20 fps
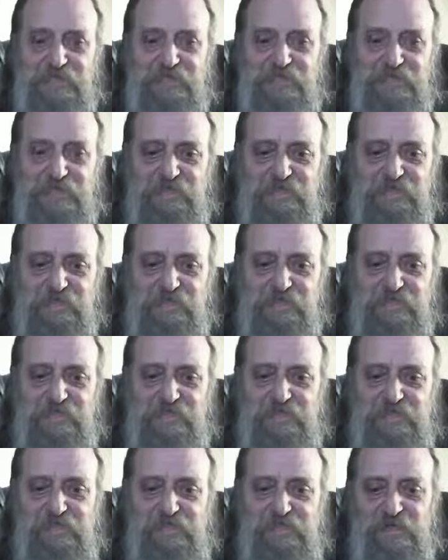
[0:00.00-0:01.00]
So
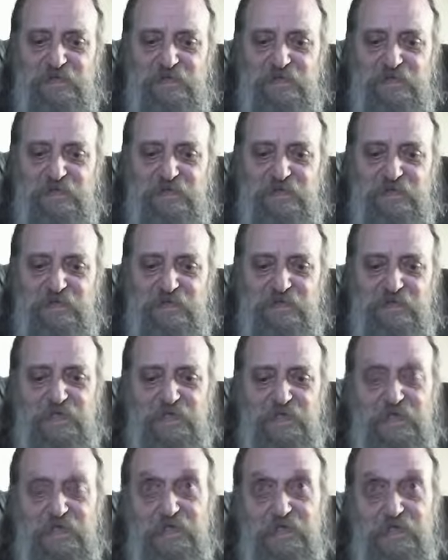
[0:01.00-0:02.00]

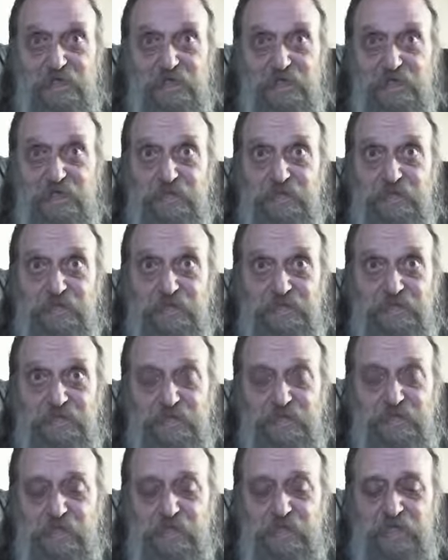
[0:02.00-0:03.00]
Uh, you know,
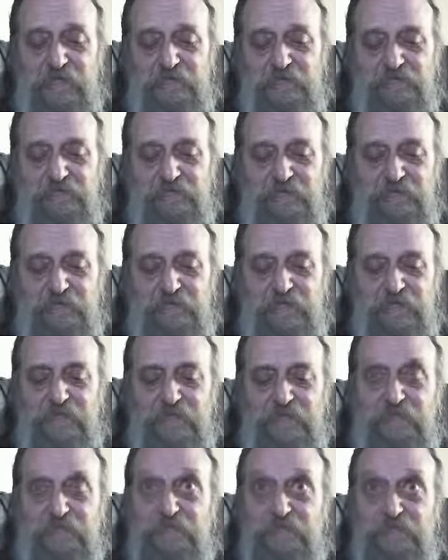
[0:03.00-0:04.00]
there's a lot of a
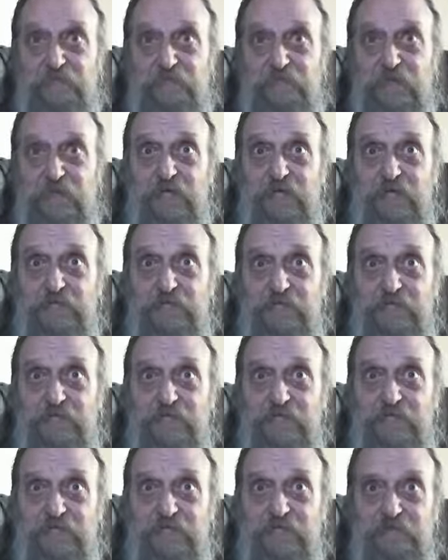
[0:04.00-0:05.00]
lot of
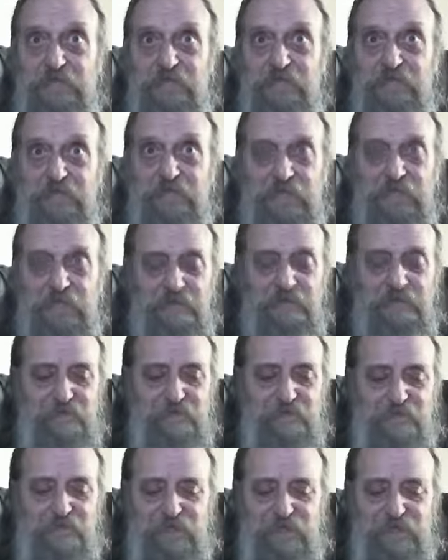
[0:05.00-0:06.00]
symbology and
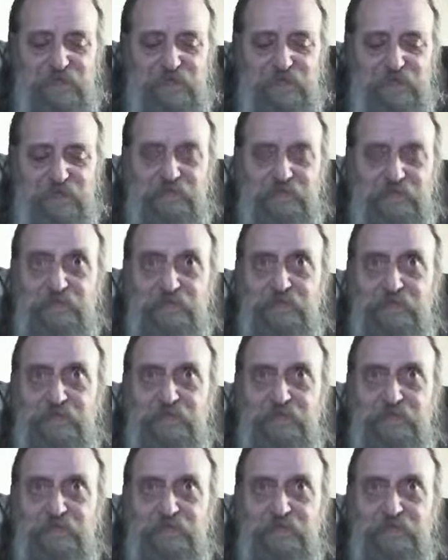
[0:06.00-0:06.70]
whatever there.